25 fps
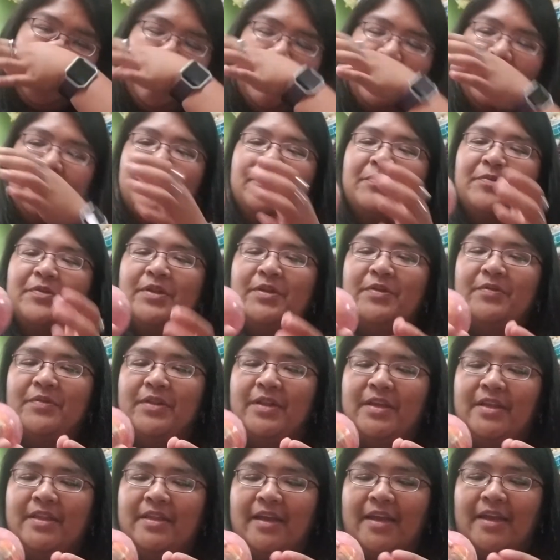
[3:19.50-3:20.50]
it's really,
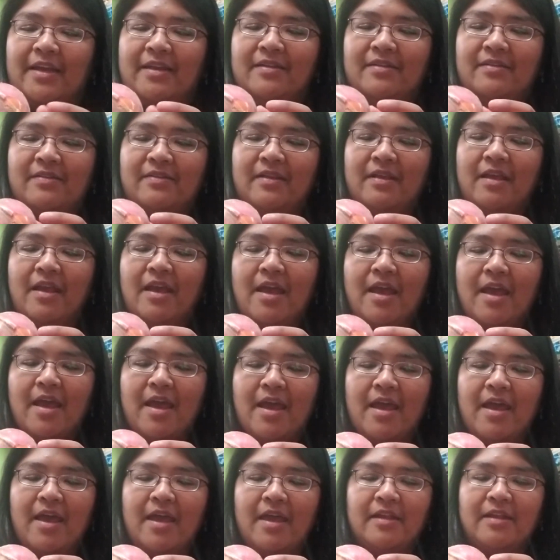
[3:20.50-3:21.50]
really nice.
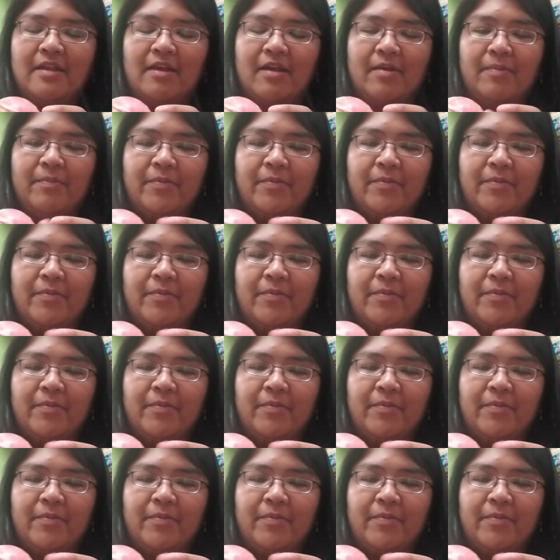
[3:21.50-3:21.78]
And